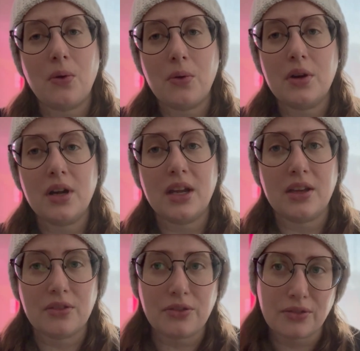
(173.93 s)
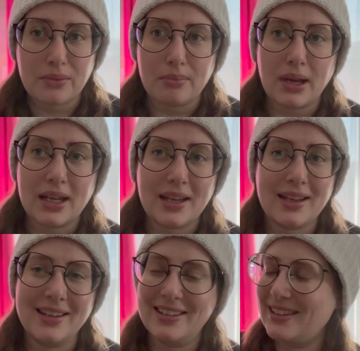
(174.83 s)
or if
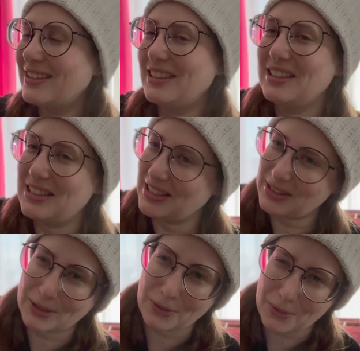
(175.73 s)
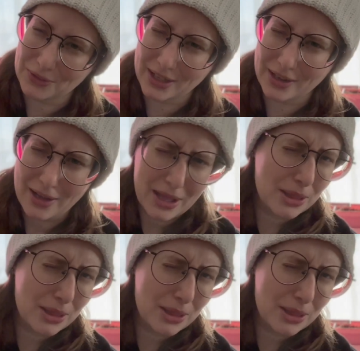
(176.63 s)
my, they're over there.